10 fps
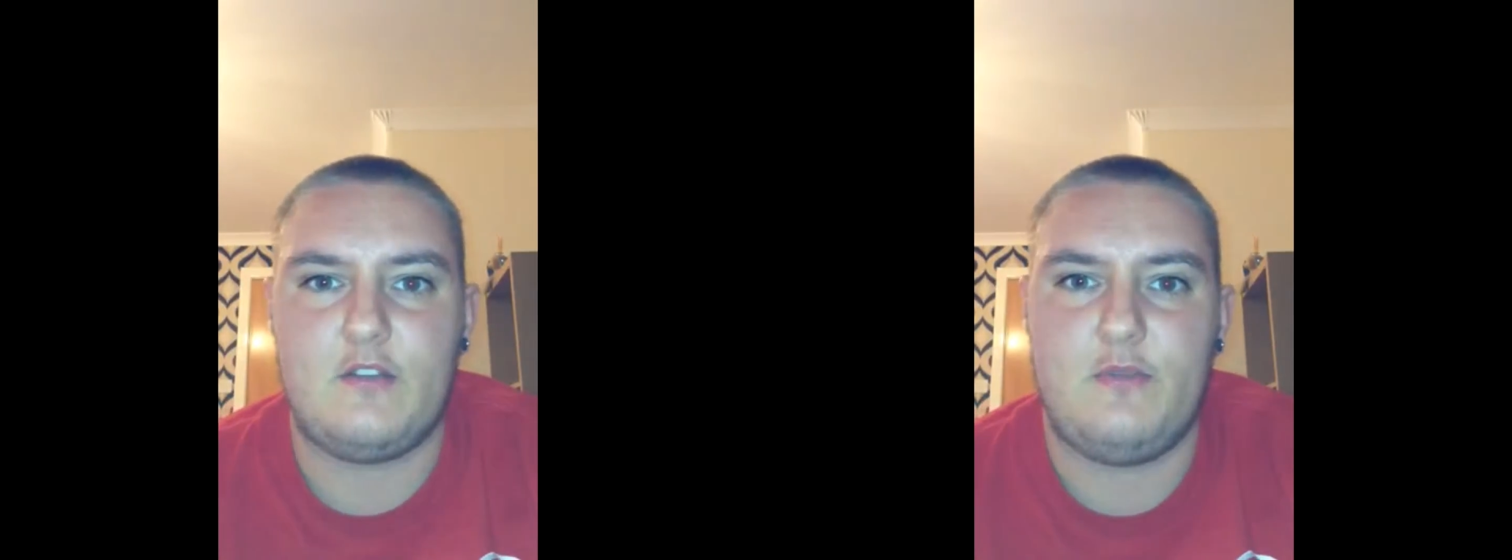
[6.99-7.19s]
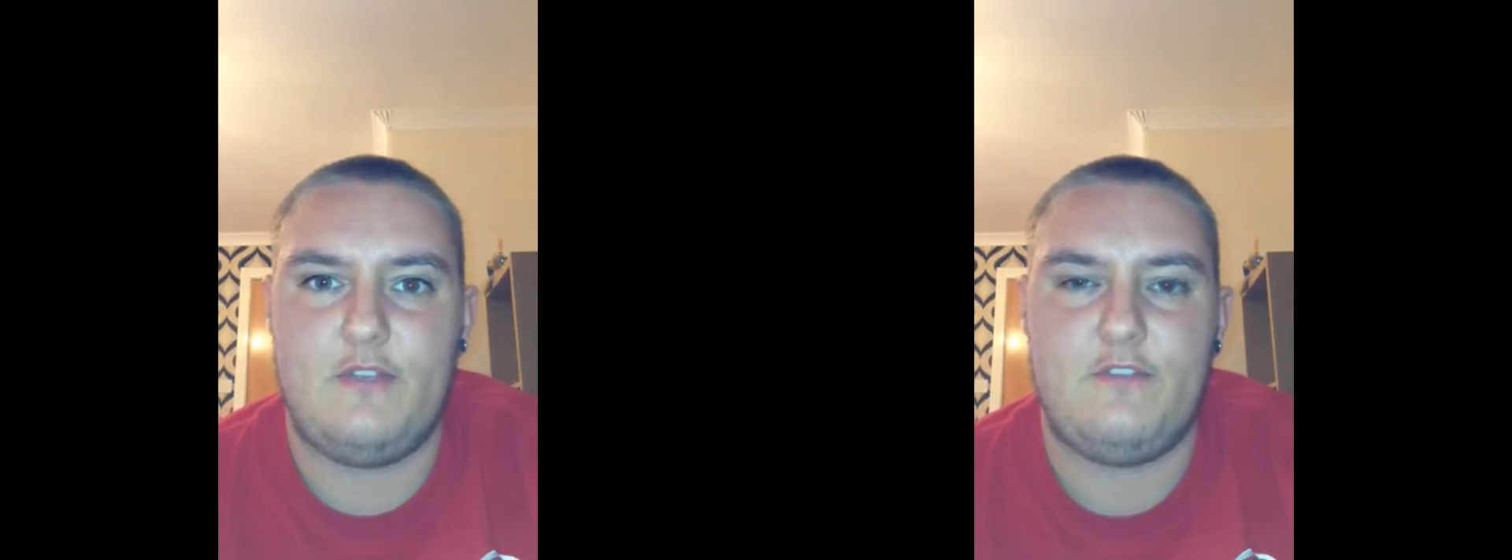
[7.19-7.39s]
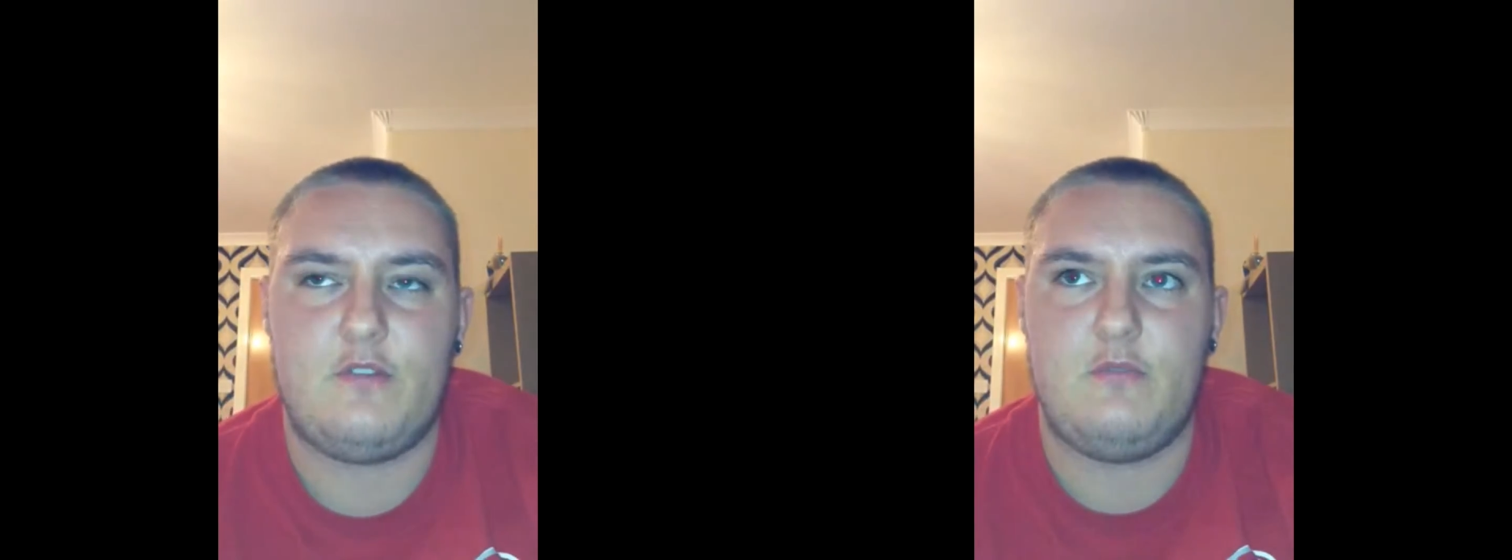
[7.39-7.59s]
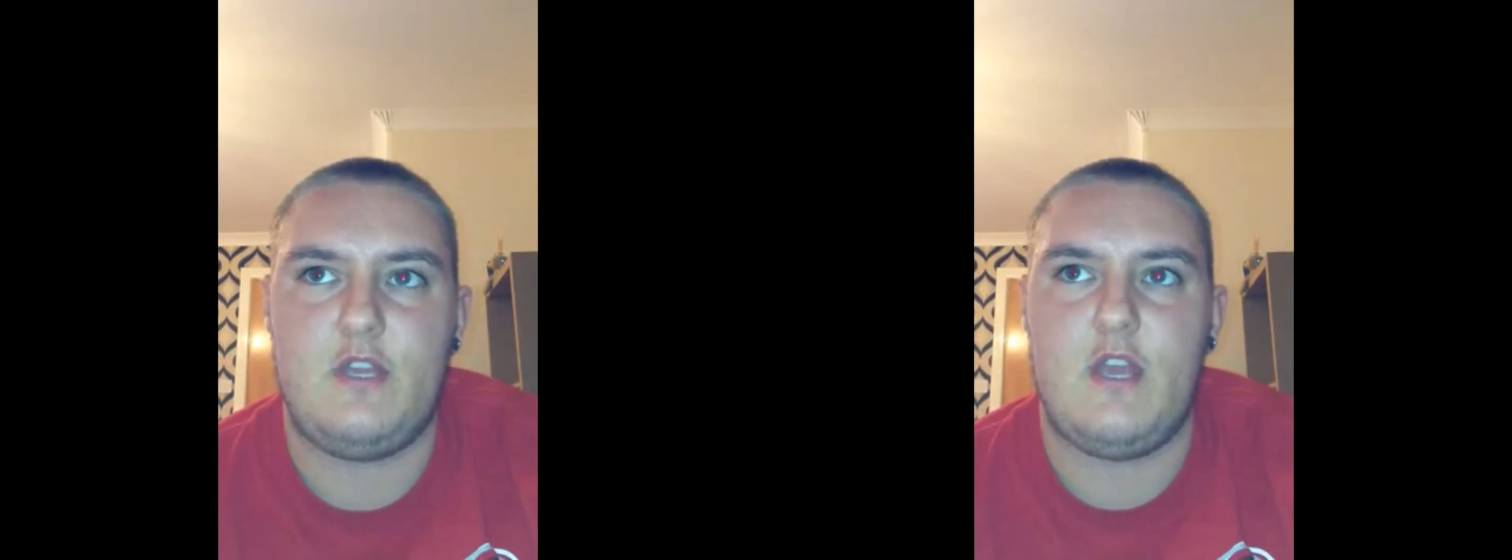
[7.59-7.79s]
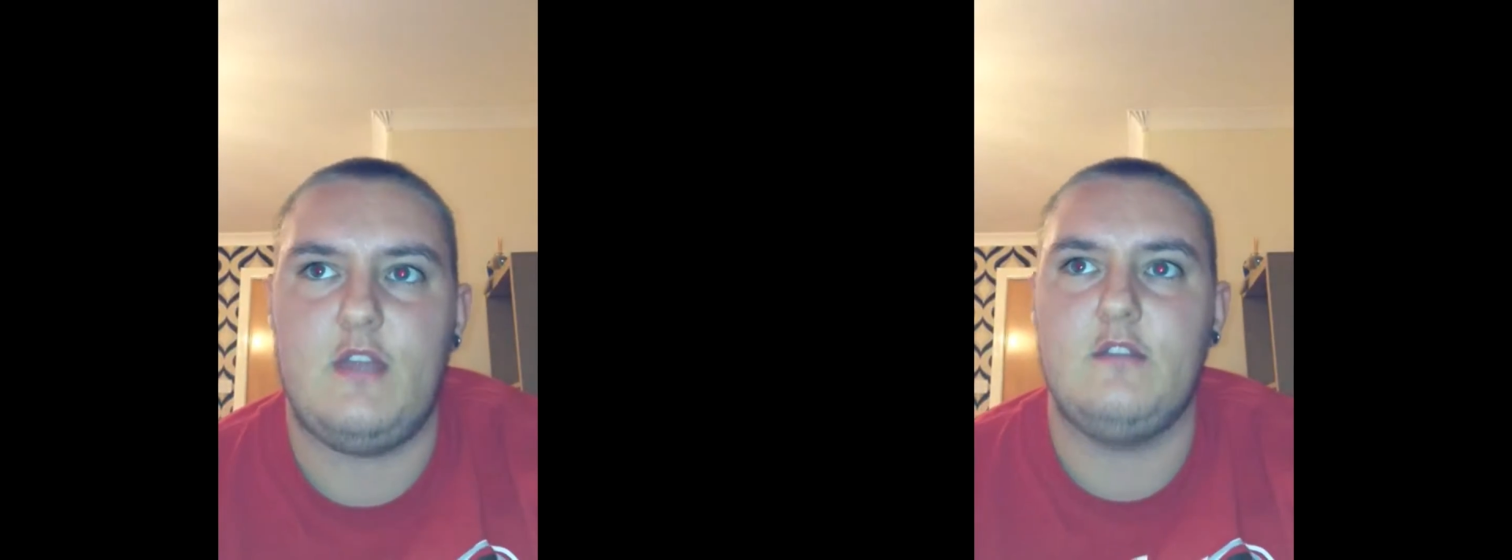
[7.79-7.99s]
are away for the
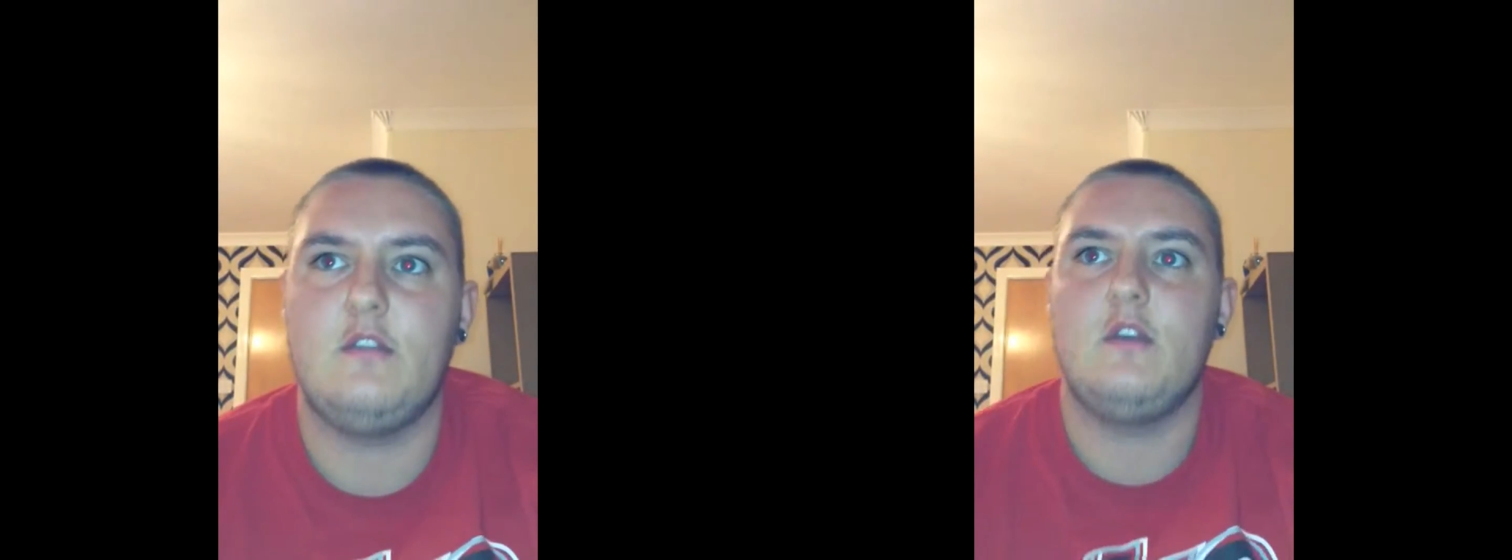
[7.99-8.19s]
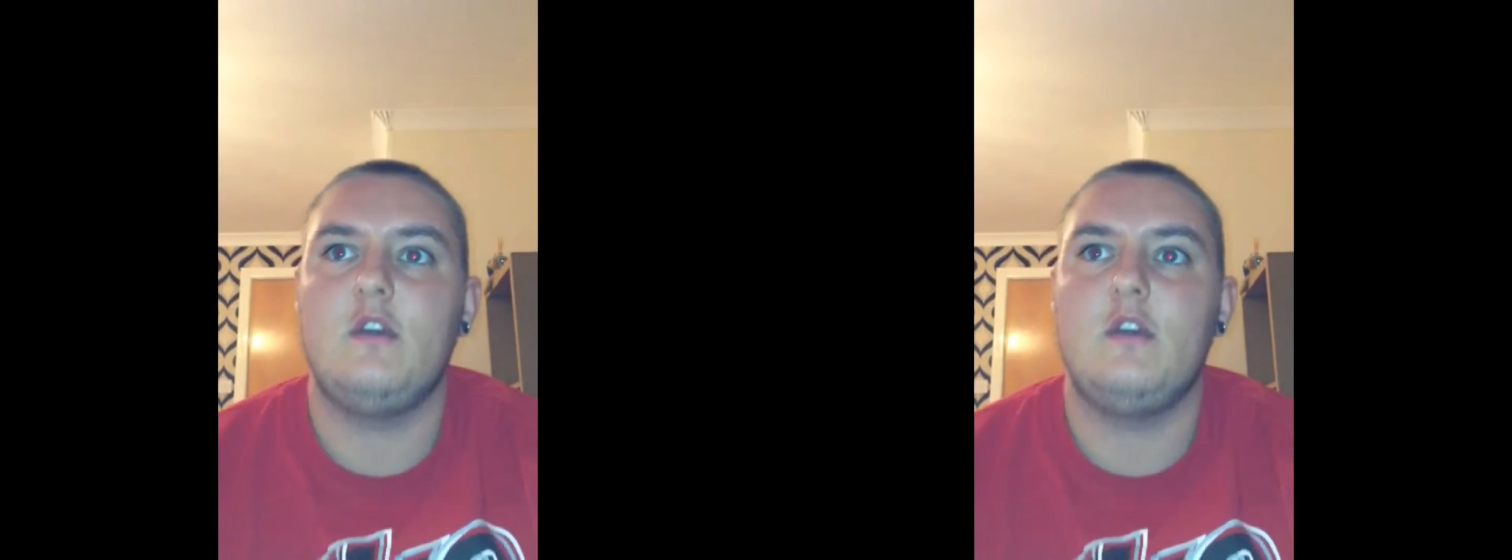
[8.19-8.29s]
weekend,